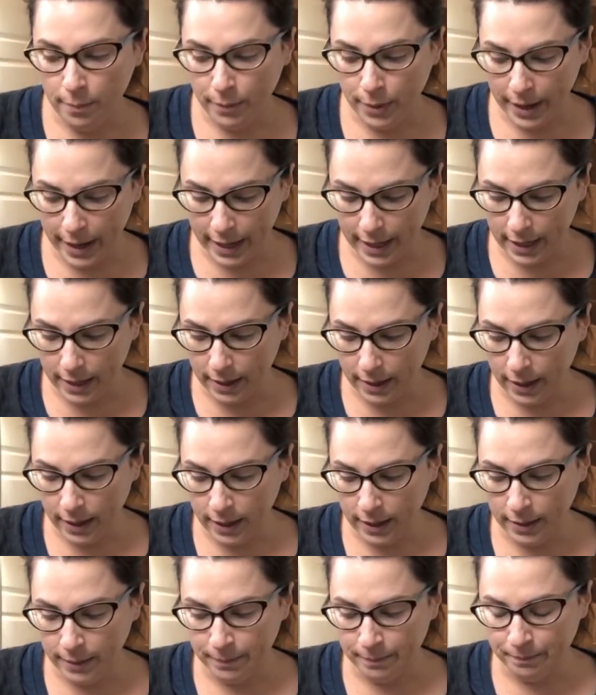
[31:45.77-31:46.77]
but
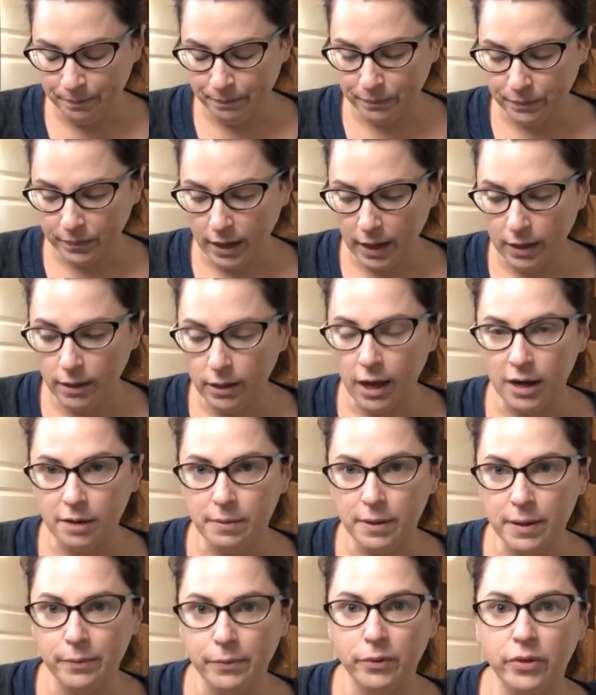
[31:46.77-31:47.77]
a lot
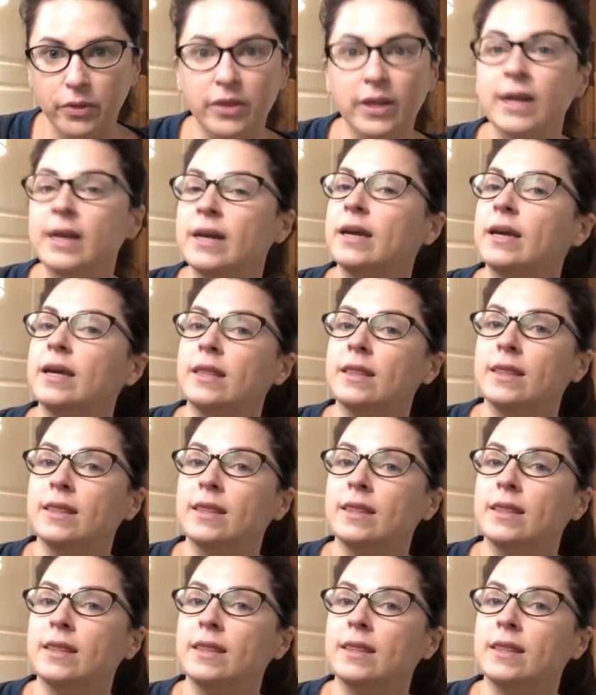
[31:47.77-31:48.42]
of people think